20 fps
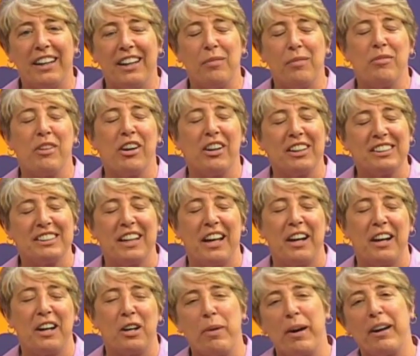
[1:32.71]
I'm very
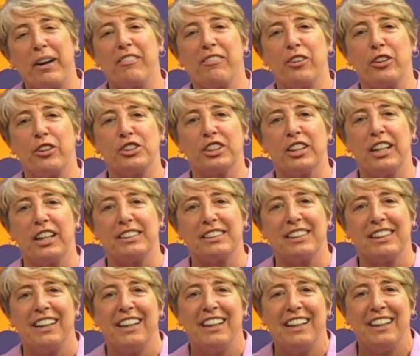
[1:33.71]
excited about our first guest,
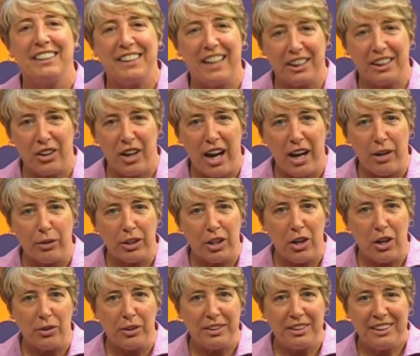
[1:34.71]
Dr. Ira
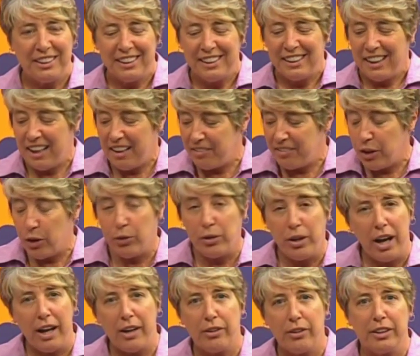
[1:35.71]
Cohen. I've known
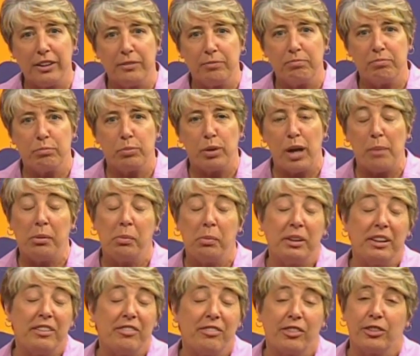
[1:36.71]
Ira
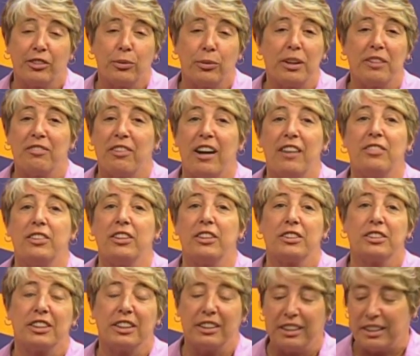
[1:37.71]
probably for 25 years
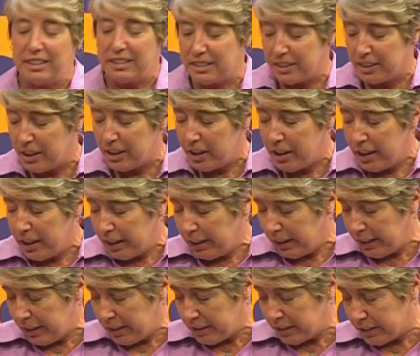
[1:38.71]
at least.
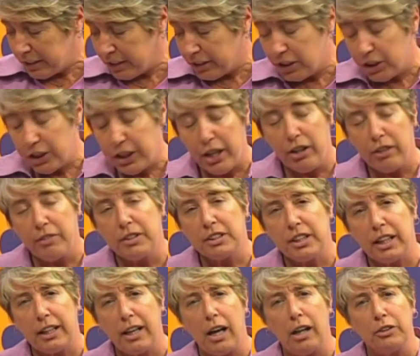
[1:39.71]
He's the chair of the
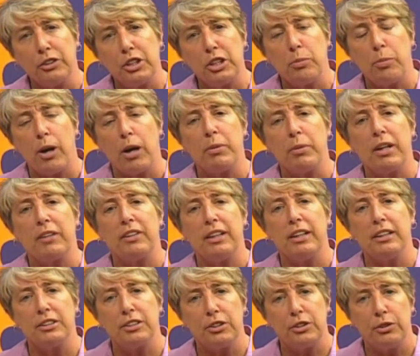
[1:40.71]
psychology department at the
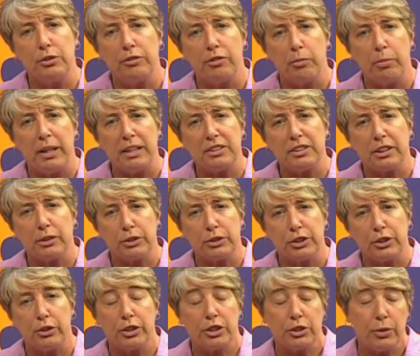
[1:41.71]
Institute for Basic
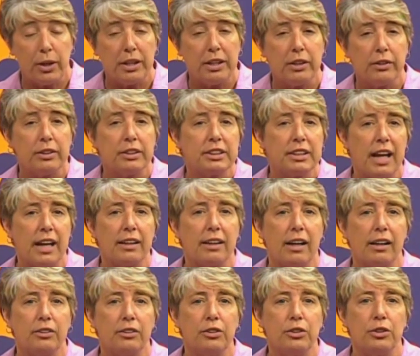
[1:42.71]
Research right here in Staten
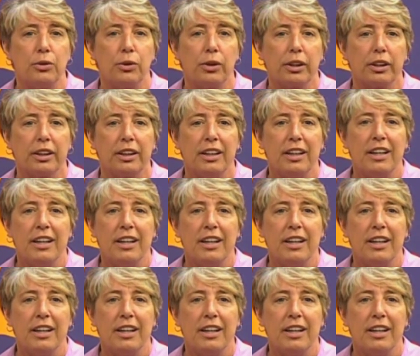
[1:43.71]
Island, New York.